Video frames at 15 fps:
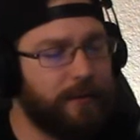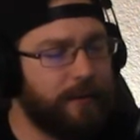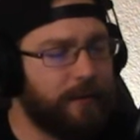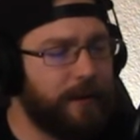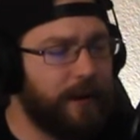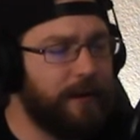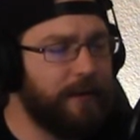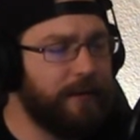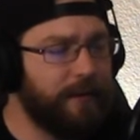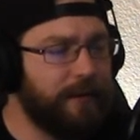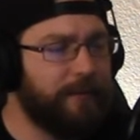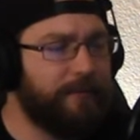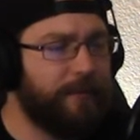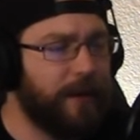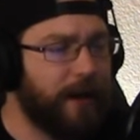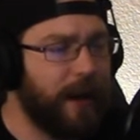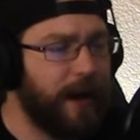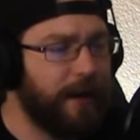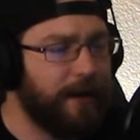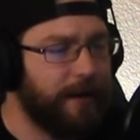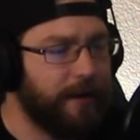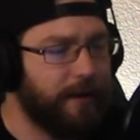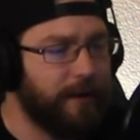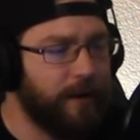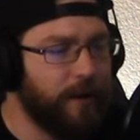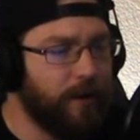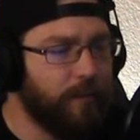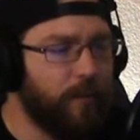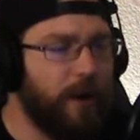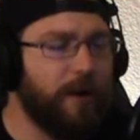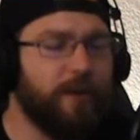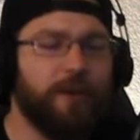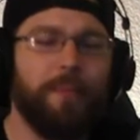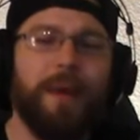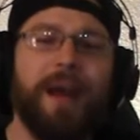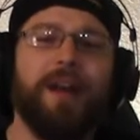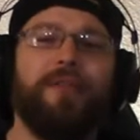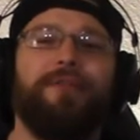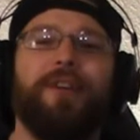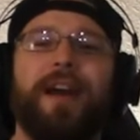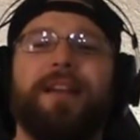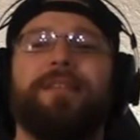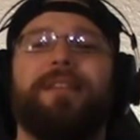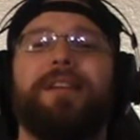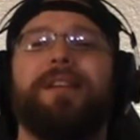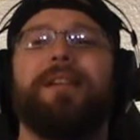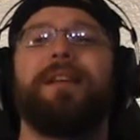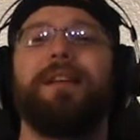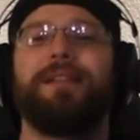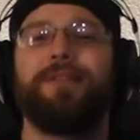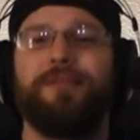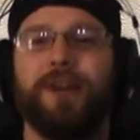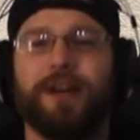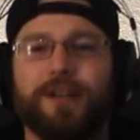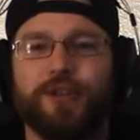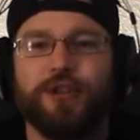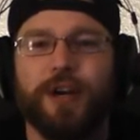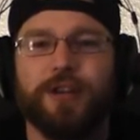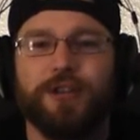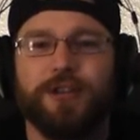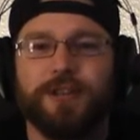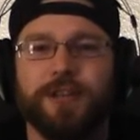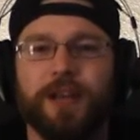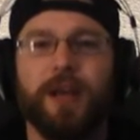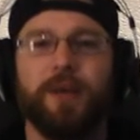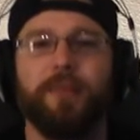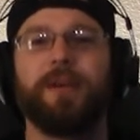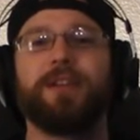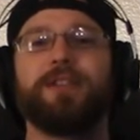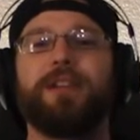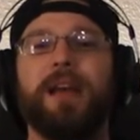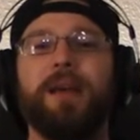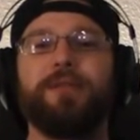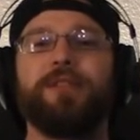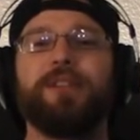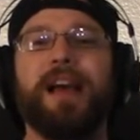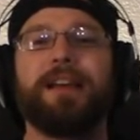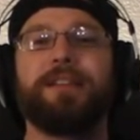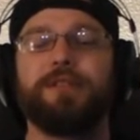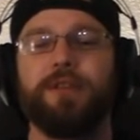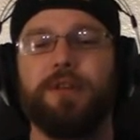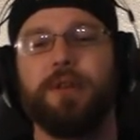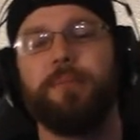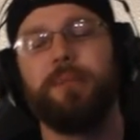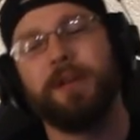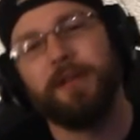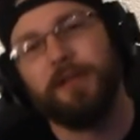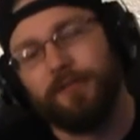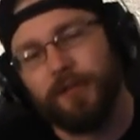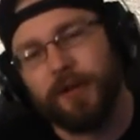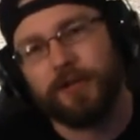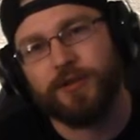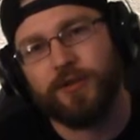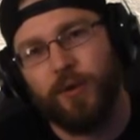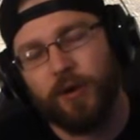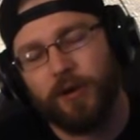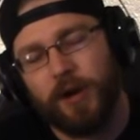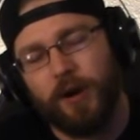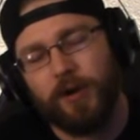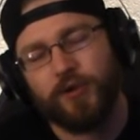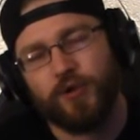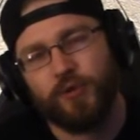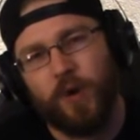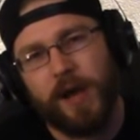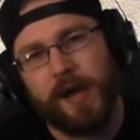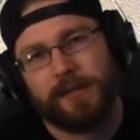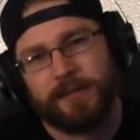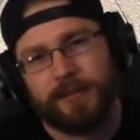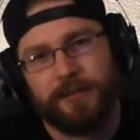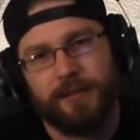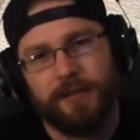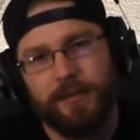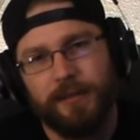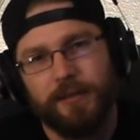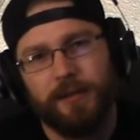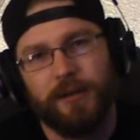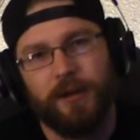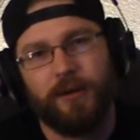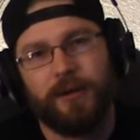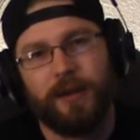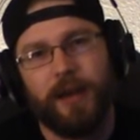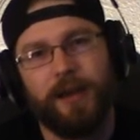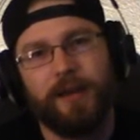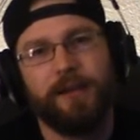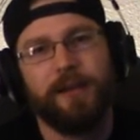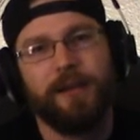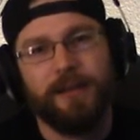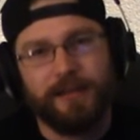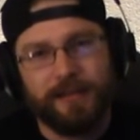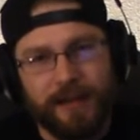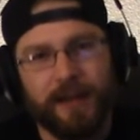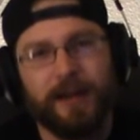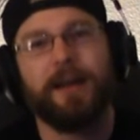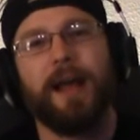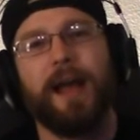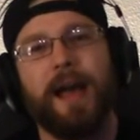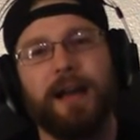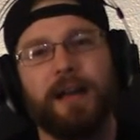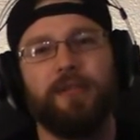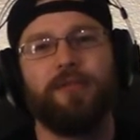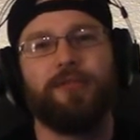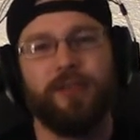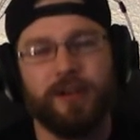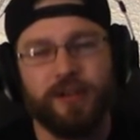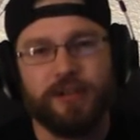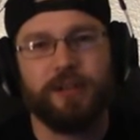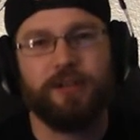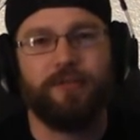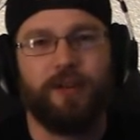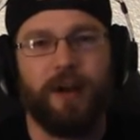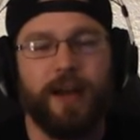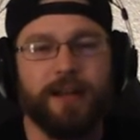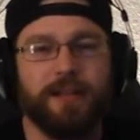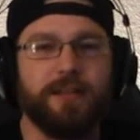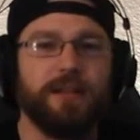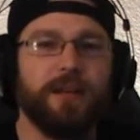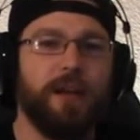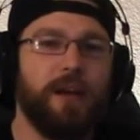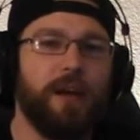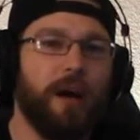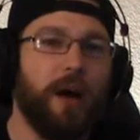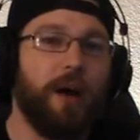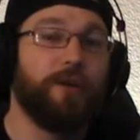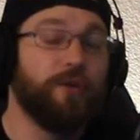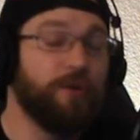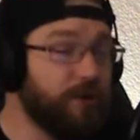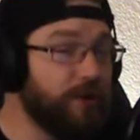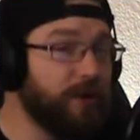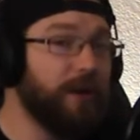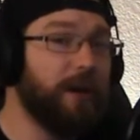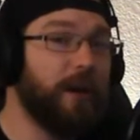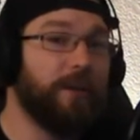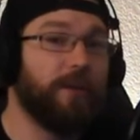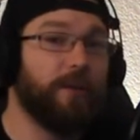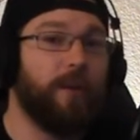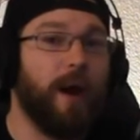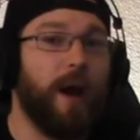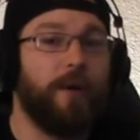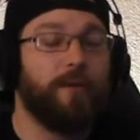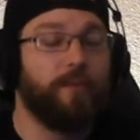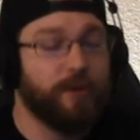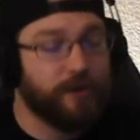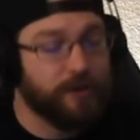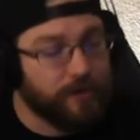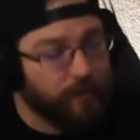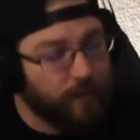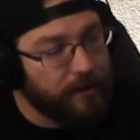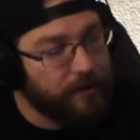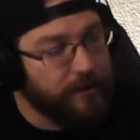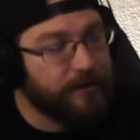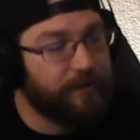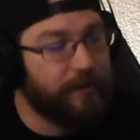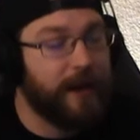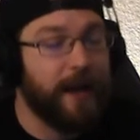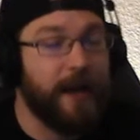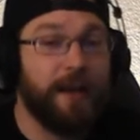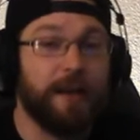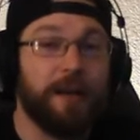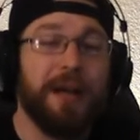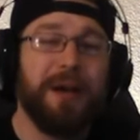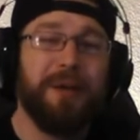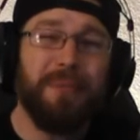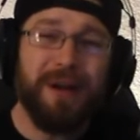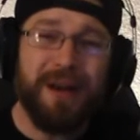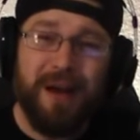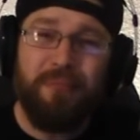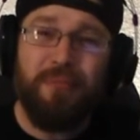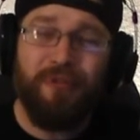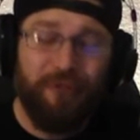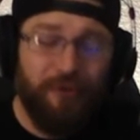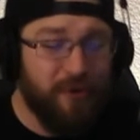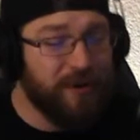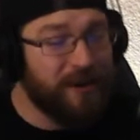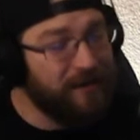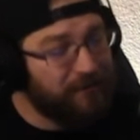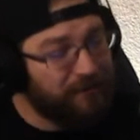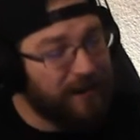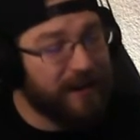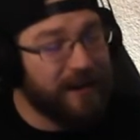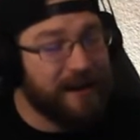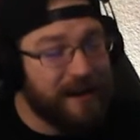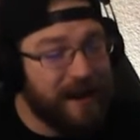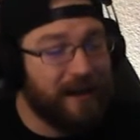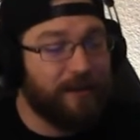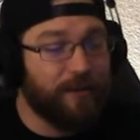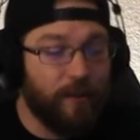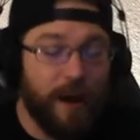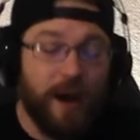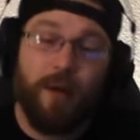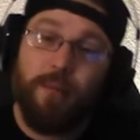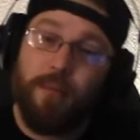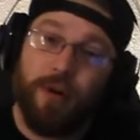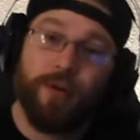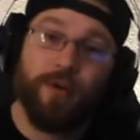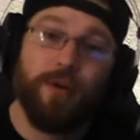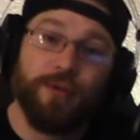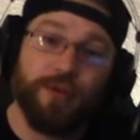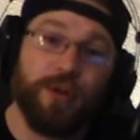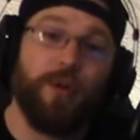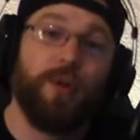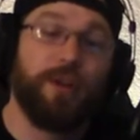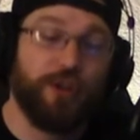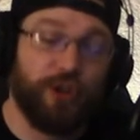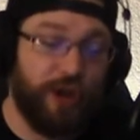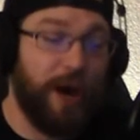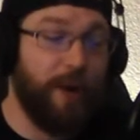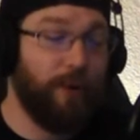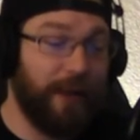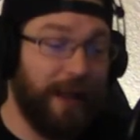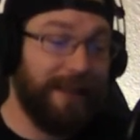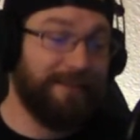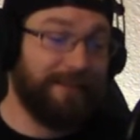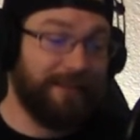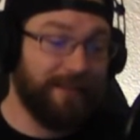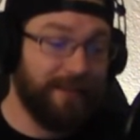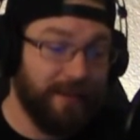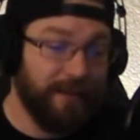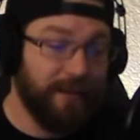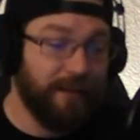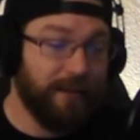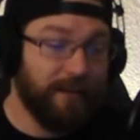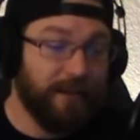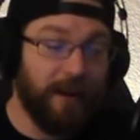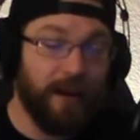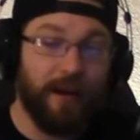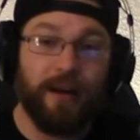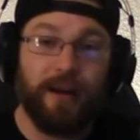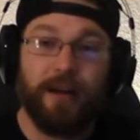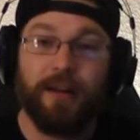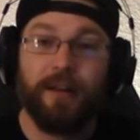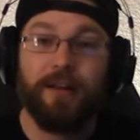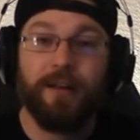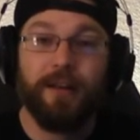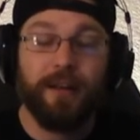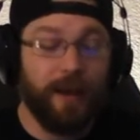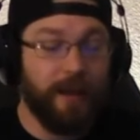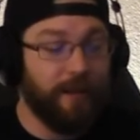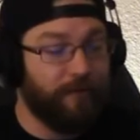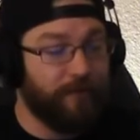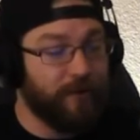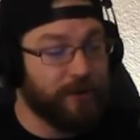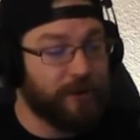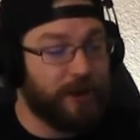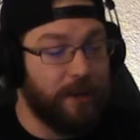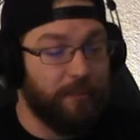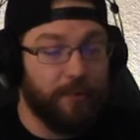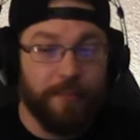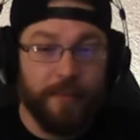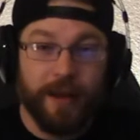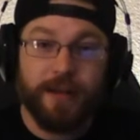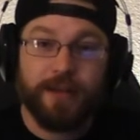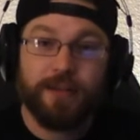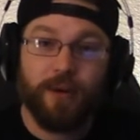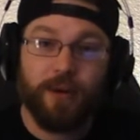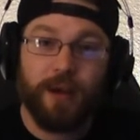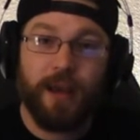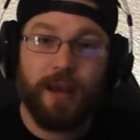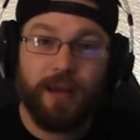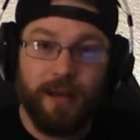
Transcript: Okay? Get the fuck out of here. Well, your main event didn't need the fucking judges. Because Damon Jackson's only been in the fucking scorecards twice. Okay? He's got a knack of finishing fights, uh, usually on the ground, which is this fight ended, but not before he fucking knocked around Mauro Chaulet uh, in the first couple minutes, okay?